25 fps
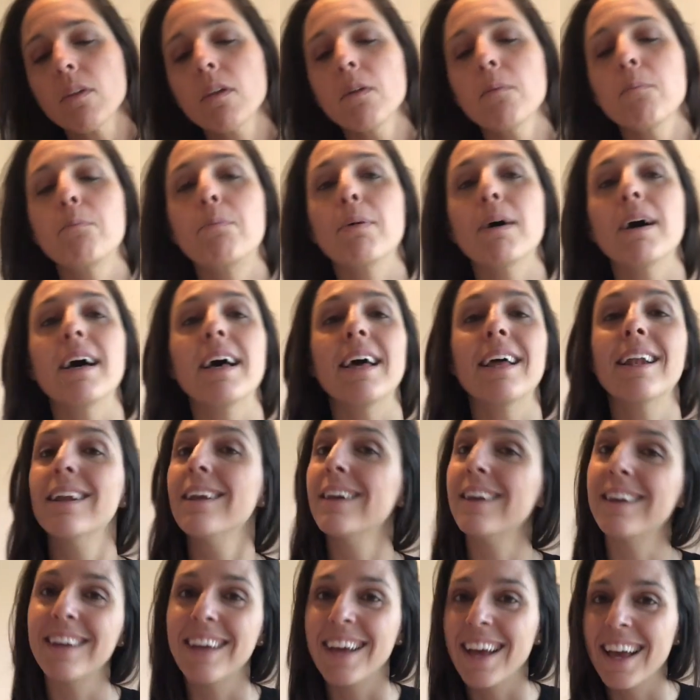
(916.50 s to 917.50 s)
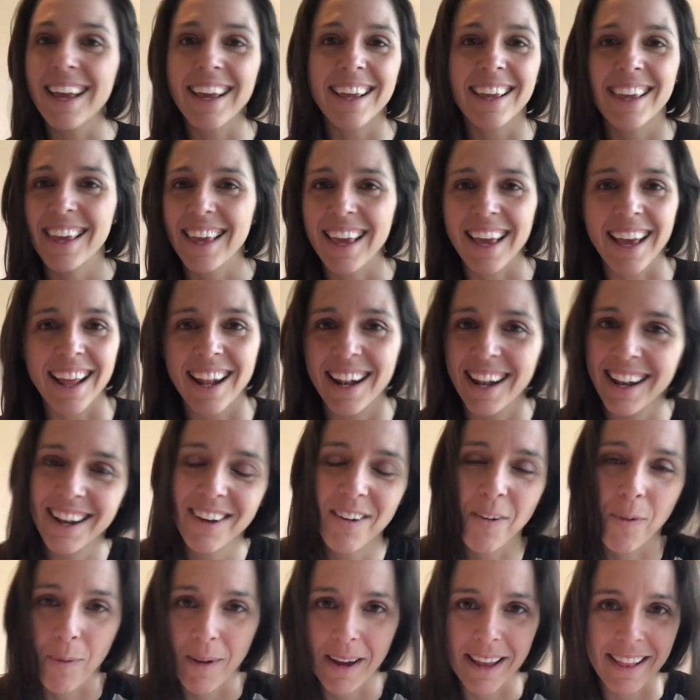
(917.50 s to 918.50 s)
But I can't
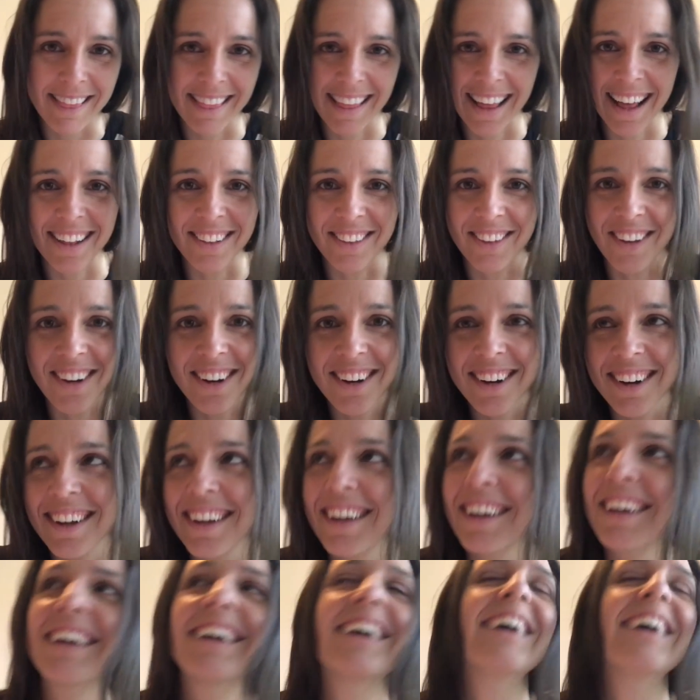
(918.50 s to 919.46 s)
wait that long.